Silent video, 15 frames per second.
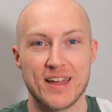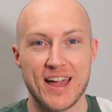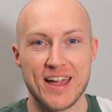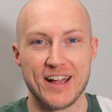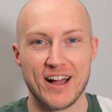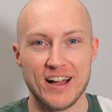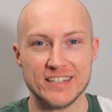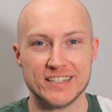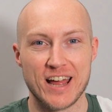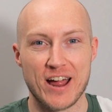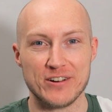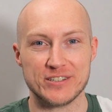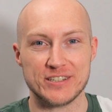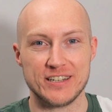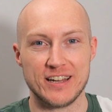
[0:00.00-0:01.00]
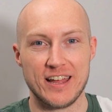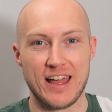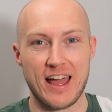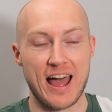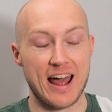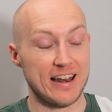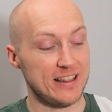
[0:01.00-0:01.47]
Hey guys, Harrison
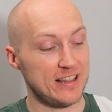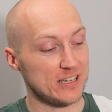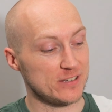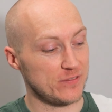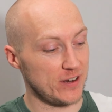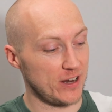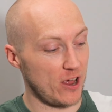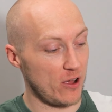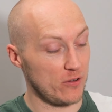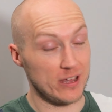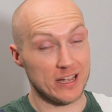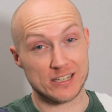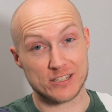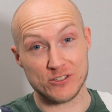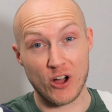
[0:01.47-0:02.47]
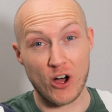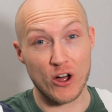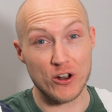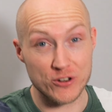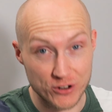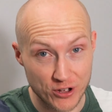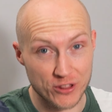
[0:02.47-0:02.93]
here, and in this video it's
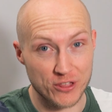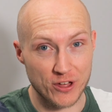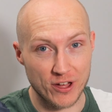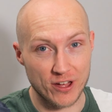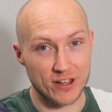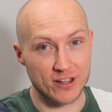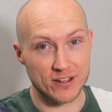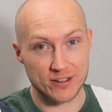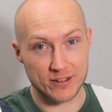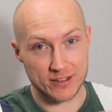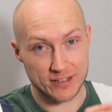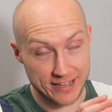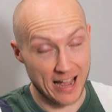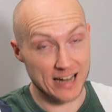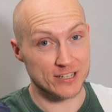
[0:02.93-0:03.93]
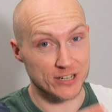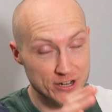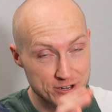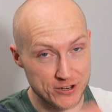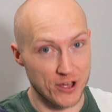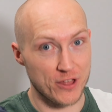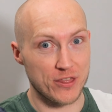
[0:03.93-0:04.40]
not yet
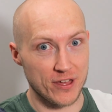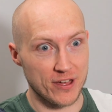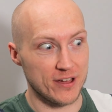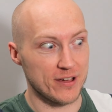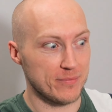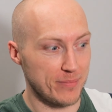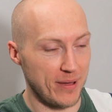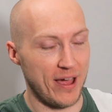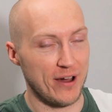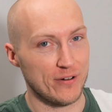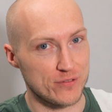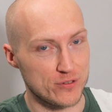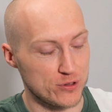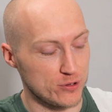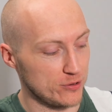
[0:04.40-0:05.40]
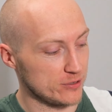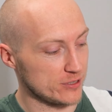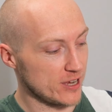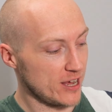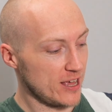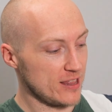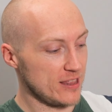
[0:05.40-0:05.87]
another pair of shoes.
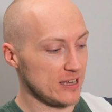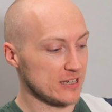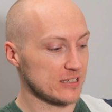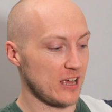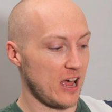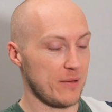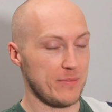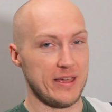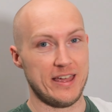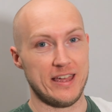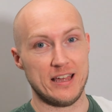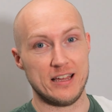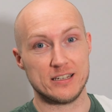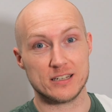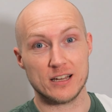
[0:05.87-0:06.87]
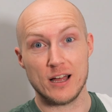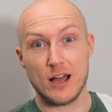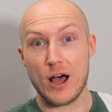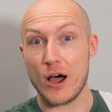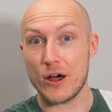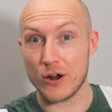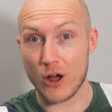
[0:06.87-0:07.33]
This time it is
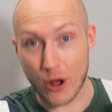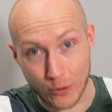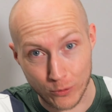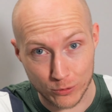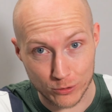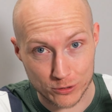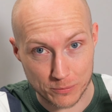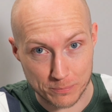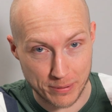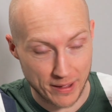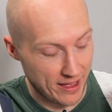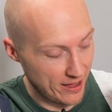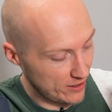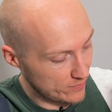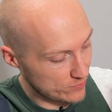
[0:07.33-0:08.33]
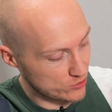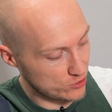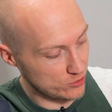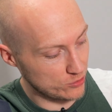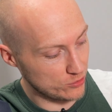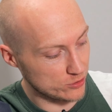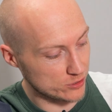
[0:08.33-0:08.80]
an old pair of
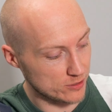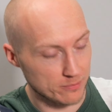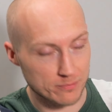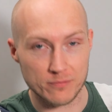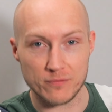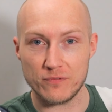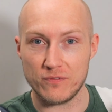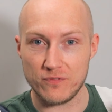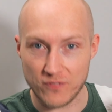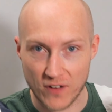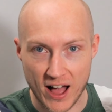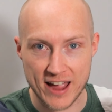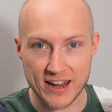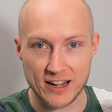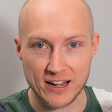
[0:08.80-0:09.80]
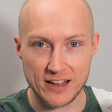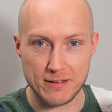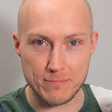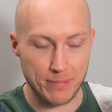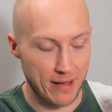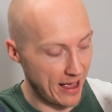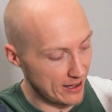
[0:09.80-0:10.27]
shoes finally
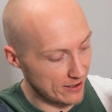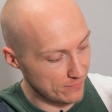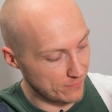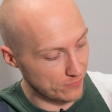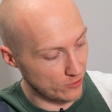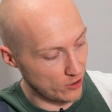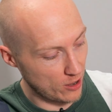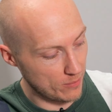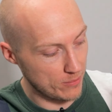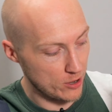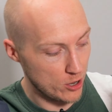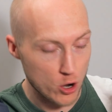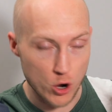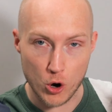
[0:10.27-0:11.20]
back from